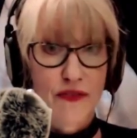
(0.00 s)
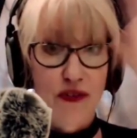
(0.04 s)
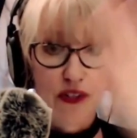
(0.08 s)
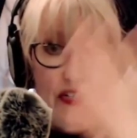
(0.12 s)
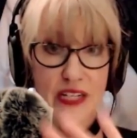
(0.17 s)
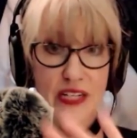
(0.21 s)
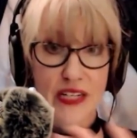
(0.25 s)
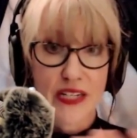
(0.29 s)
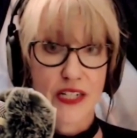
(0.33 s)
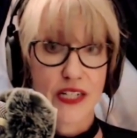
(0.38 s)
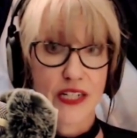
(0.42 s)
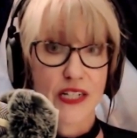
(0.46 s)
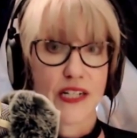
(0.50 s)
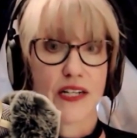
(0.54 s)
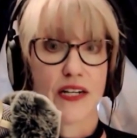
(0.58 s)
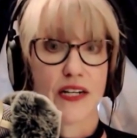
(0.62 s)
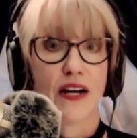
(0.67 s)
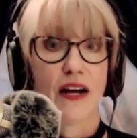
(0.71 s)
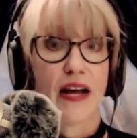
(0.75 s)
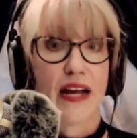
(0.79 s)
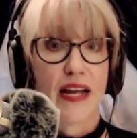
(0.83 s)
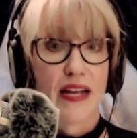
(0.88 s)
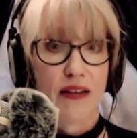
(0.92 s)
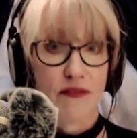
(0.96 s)
here,
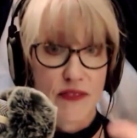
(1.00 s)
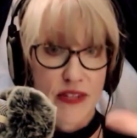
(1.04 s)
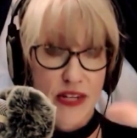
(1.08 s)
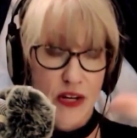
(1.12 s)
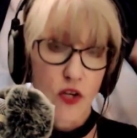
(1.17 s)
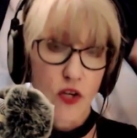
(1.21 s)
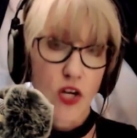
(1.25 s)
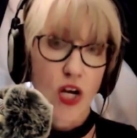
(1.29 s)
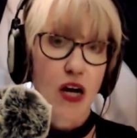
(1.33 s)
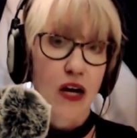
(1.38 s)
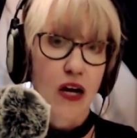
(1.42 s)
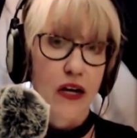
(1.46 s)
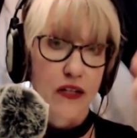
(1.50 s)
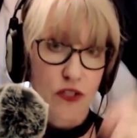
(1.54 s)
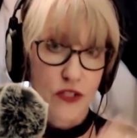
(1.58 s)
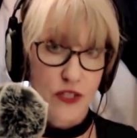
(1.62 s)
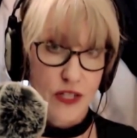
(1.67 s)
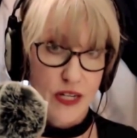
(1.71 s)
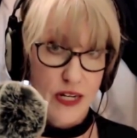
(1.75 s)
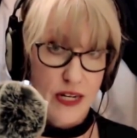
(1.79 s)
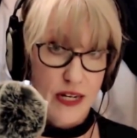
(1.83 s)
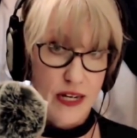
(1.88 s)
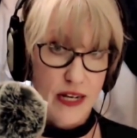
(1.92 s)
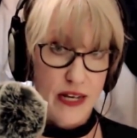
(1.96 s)
I have now caught your
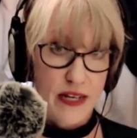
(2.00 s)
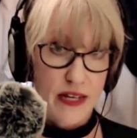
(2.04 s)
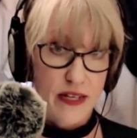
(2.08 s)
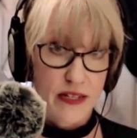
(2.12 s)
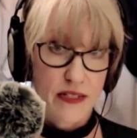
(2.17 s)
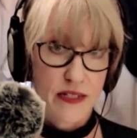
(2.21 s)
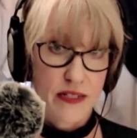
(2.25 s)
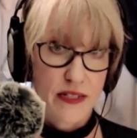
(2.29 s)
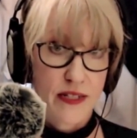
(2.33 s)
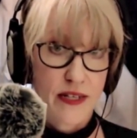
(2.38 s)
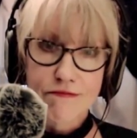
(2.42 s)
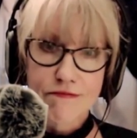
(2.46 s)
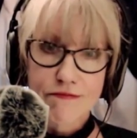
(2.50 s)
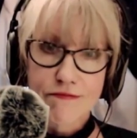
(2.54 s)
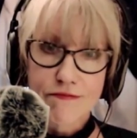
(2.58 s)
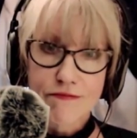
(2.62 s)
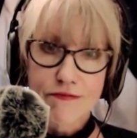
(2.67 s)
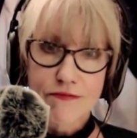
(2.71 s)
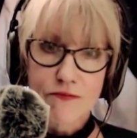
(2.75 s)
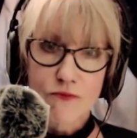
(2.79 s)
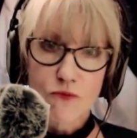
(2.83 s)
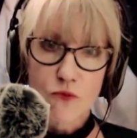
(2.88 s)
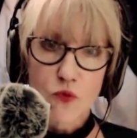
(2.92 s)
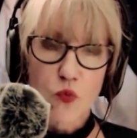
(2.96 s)
eye,
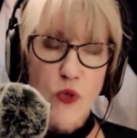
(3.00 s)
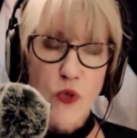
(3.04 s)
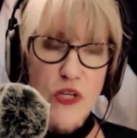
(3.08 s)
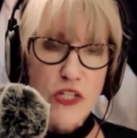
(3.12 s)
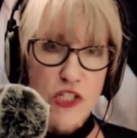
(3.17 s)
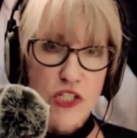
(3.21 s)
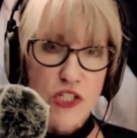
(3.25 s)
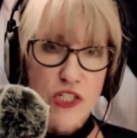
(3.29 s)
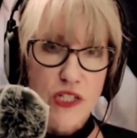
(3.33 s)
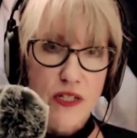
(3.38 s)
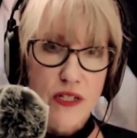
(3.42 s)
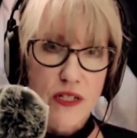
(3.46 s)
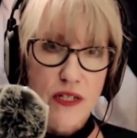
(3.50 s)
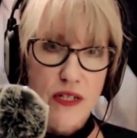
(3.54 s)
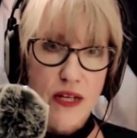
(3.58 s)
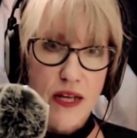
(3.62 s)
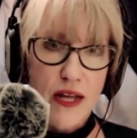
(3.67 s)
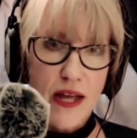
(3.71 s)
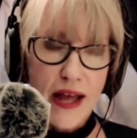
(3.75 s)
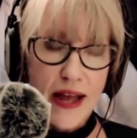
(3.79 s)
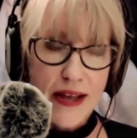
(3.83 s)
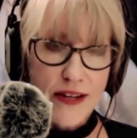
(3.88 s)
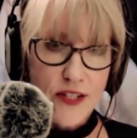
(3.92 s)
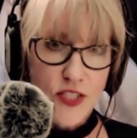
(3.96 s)
which
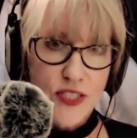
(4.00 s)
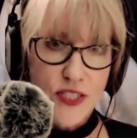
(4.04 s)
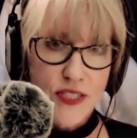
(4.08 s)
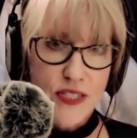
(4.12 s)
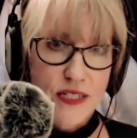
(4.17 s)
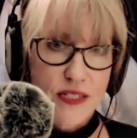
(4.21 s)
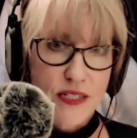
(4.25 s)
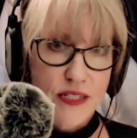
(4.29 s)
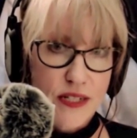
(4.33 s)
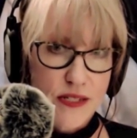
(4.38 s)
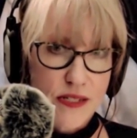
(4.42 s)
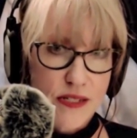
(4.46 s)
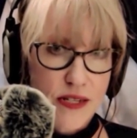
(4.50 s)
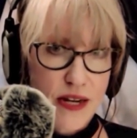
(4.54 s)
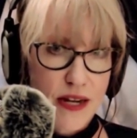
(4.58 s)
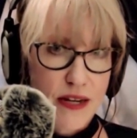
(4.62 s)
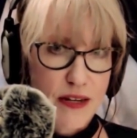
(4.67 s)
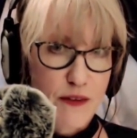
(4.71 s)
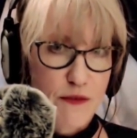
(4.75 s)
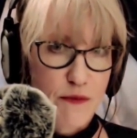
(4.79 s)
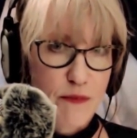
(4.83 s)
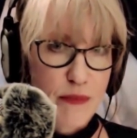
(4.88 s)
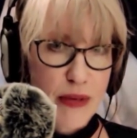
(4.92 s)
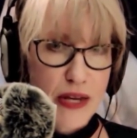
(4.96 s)
actually does kind
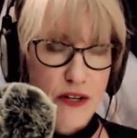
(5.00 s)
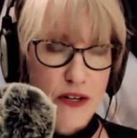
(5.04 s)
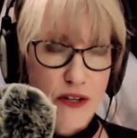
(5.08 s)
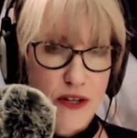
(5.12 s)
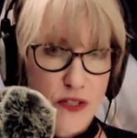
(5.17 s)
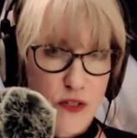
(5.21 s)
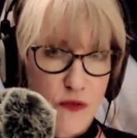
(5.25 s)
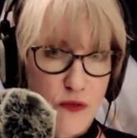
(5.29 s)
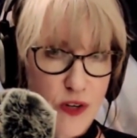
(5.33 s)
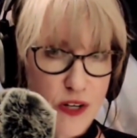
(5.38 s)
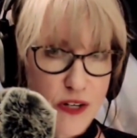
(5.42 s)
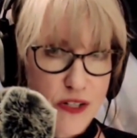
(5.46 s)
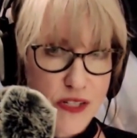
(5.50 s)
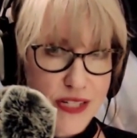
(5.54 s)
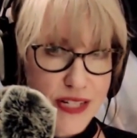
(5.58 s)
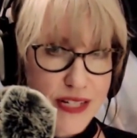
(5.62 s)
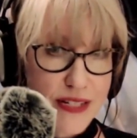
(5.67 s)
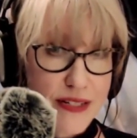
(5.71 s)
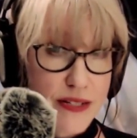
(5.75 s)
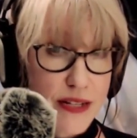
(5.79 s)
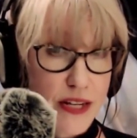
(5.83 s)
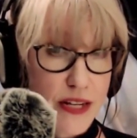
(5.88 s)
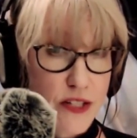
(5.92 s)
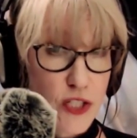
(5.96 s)
of matter as far as
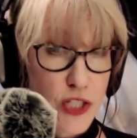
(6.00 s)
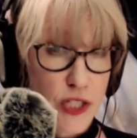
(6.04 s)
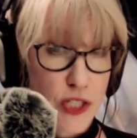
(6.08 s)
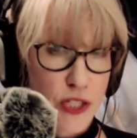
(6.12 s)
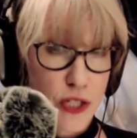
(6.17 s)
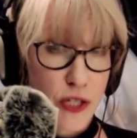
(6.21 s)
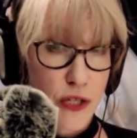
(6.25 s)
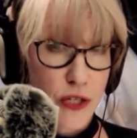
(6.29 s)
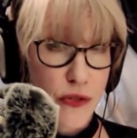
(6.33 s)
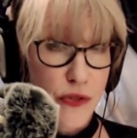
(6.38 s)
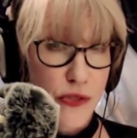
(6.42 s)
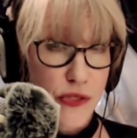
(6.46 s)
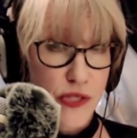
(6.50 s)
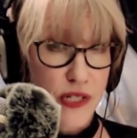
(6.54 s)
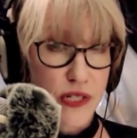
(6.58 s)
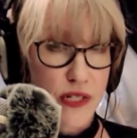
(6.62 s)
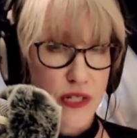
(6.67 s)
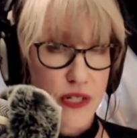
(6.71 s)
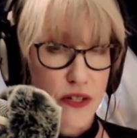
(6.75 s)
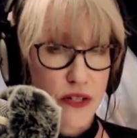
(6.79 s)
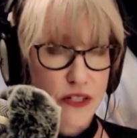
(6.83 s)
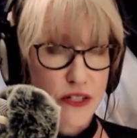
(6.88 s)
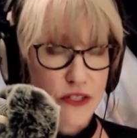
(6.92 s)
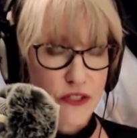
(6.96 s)
intention goes and
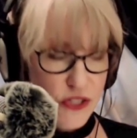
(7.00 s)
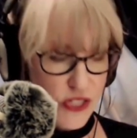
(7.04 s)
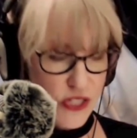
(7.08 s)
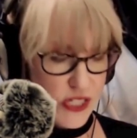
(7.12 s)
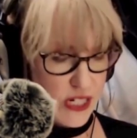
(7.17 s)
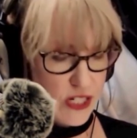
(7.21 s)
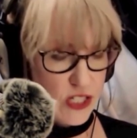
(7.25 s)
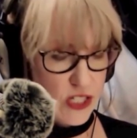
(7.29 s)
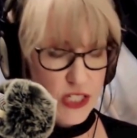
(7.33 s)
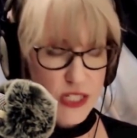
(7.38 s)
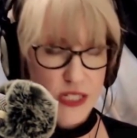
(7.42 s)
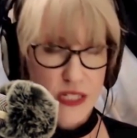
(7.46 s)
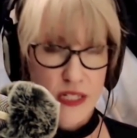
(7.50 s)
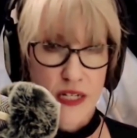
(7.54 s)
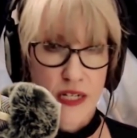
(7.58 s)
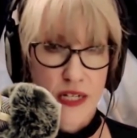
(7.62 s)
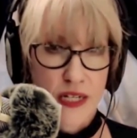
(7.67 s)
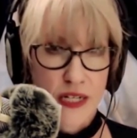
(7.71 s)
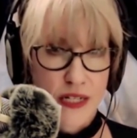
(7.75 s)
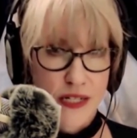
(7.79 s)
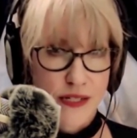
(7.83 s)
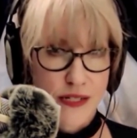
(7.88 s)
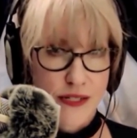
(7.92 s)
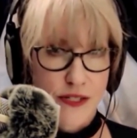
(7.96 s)
characterization.
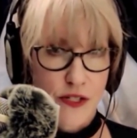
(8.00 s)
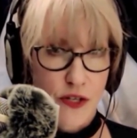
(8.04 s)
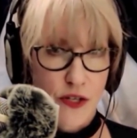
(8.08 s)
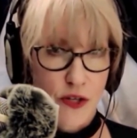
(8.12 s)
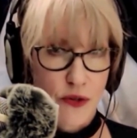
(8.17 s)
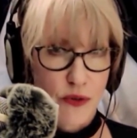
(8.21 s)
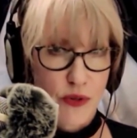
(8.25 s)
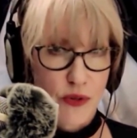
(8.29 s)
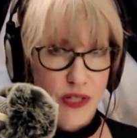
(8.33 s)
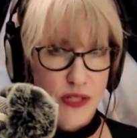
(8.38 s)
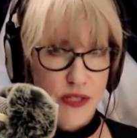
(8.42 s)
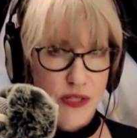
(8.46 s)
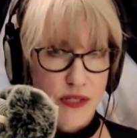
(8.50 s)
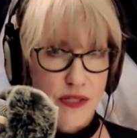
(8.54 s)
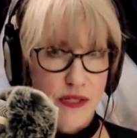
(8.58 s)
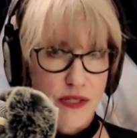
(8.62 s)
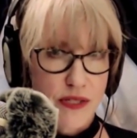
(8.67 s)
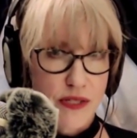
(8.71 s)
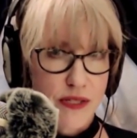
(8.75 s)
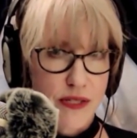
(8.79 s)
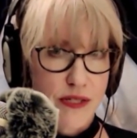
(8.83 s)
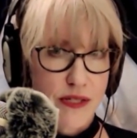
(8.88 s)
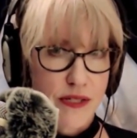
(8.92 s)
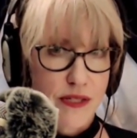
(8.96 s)
So it's
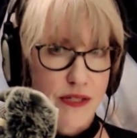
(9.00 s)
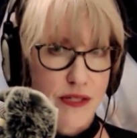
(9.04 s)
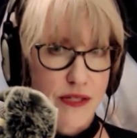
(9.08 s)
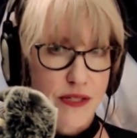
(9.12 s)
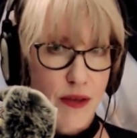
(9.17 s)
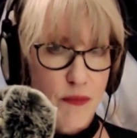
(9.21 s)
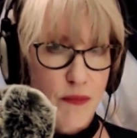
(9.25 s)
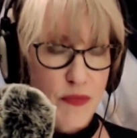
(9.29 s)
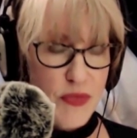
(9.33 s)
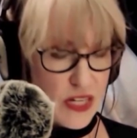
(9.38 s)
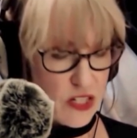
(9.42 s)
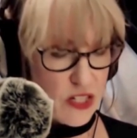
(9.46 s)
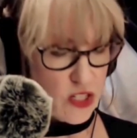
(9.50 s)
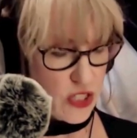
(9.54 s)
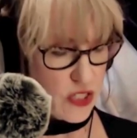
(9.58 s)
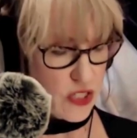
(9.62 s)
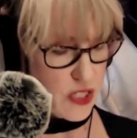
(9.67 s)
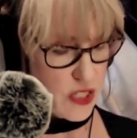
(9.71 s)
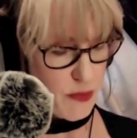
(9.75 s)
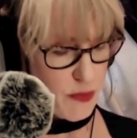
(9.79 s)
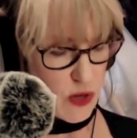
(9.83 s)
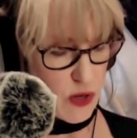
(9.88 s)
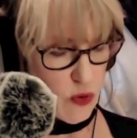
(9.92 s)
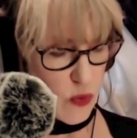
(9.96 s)
something just
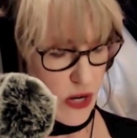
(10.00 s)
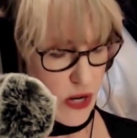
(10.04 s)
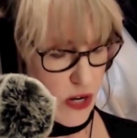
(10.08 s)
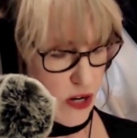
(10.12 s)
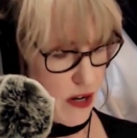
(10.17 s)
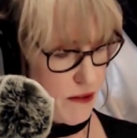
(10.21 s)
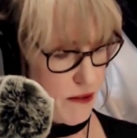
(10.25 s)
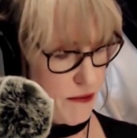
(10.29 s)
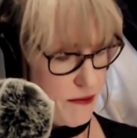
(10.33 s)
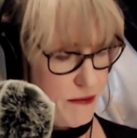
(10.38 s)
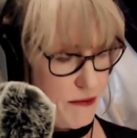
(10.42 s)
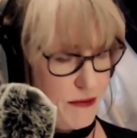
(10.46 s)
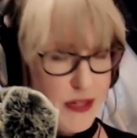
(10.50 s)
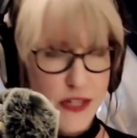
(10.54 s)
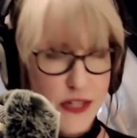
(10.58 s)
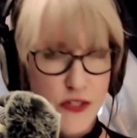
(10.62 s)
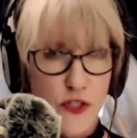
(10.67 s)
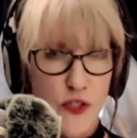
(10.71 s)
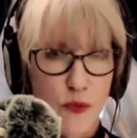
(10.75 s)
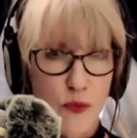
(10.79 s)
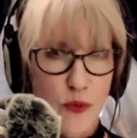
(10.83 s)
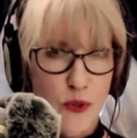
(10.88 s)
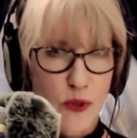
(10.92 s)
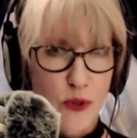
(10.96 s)
to be aware of. Not
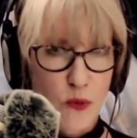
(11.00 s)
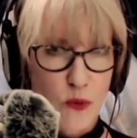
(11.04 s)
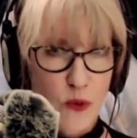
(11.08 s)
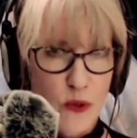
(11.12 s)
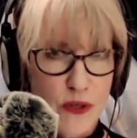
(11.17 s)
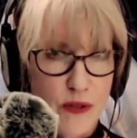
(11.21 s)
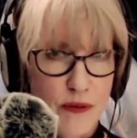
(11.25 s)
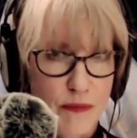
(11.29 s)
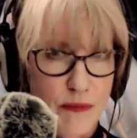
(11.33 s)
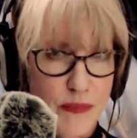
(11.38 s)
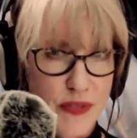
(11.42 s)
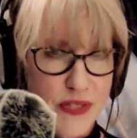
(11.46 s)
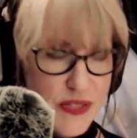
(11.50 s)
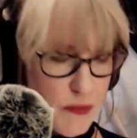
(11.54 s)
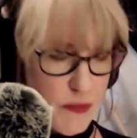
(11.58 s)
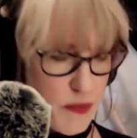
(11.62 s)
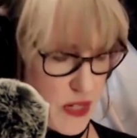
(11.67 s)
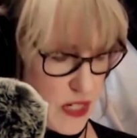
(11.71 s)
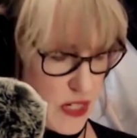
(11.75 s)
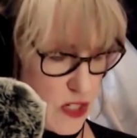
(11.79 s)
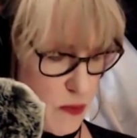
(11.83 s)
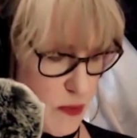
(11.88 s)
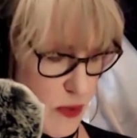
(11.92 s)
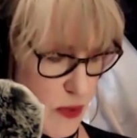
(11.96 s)
super important, but
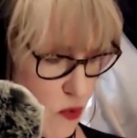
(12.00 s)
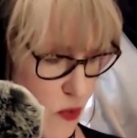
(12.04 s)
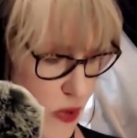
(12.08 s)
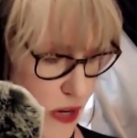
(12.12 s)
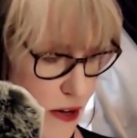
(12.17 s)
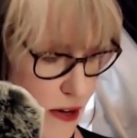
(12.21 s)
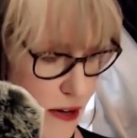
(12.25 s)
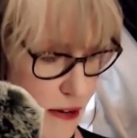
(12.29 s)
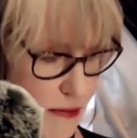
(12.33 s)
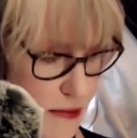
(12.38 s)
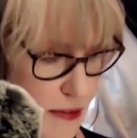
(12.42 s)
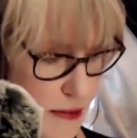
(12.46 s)
something to be aware of.